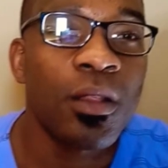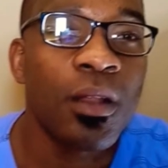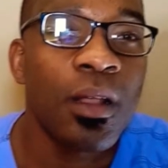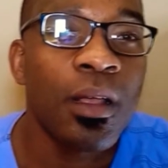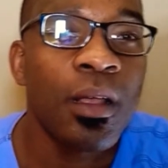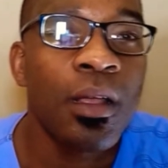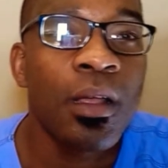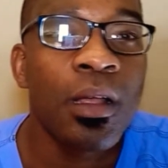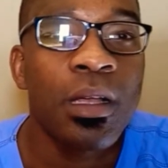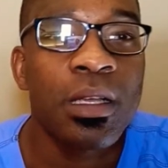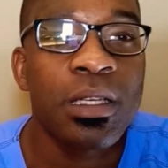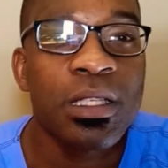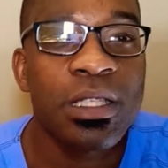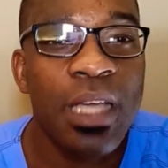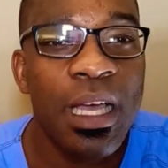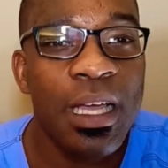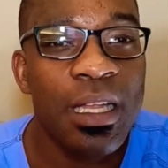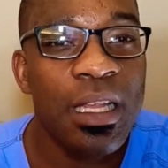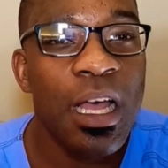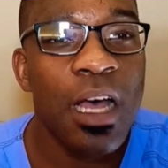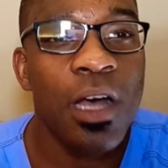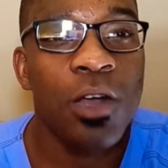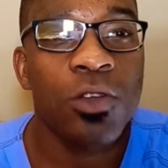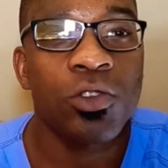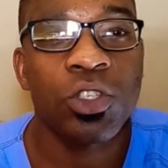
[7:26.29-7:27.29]
Shout
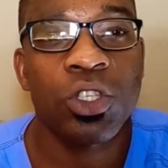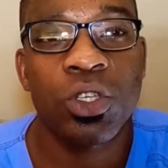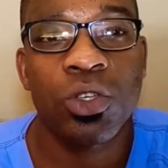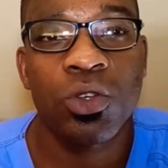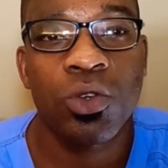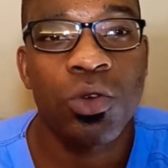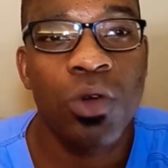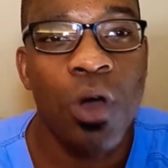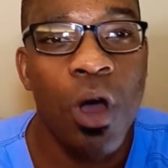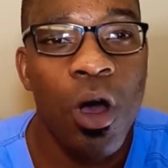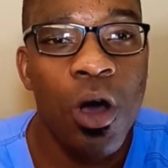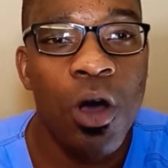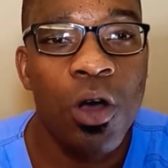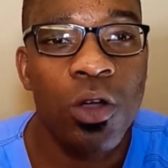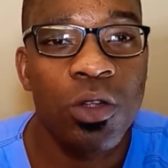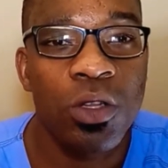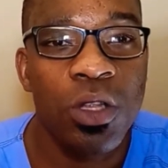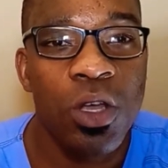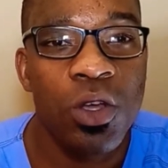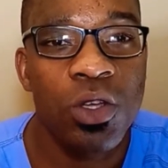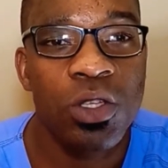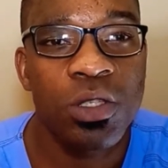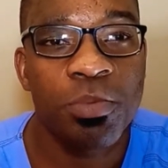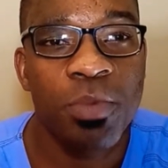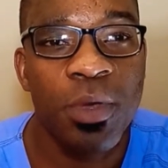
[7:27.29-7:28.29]
out to all those
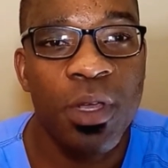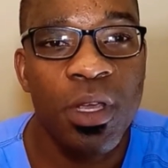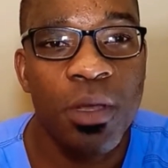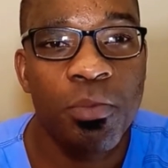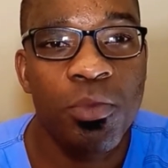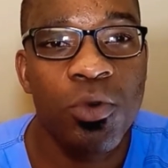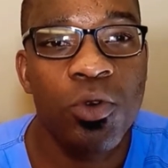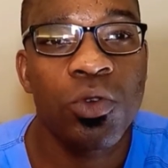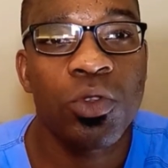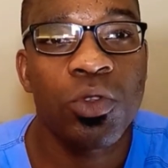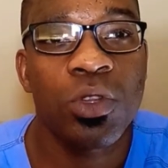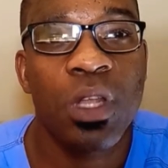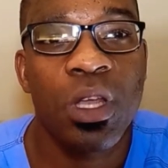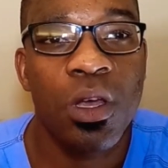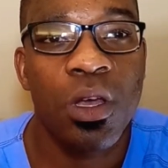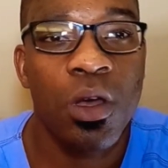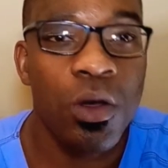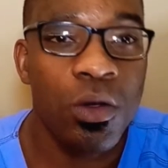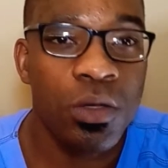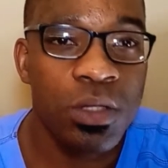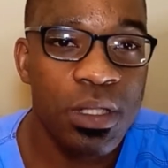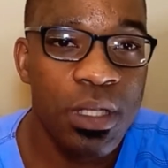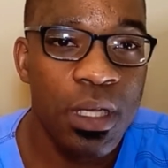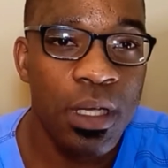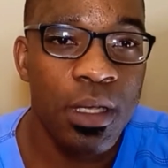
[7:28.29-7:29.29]
people that are
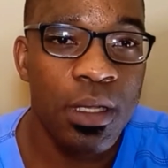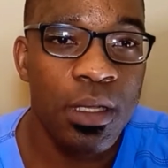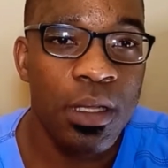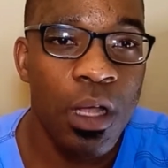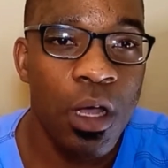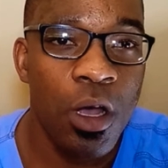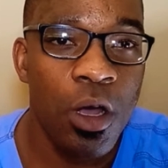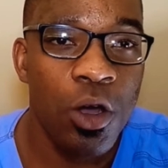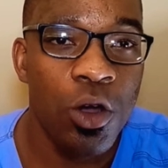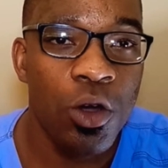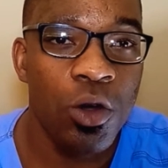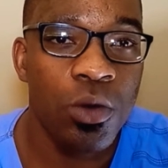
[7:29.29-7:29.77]
sitting home,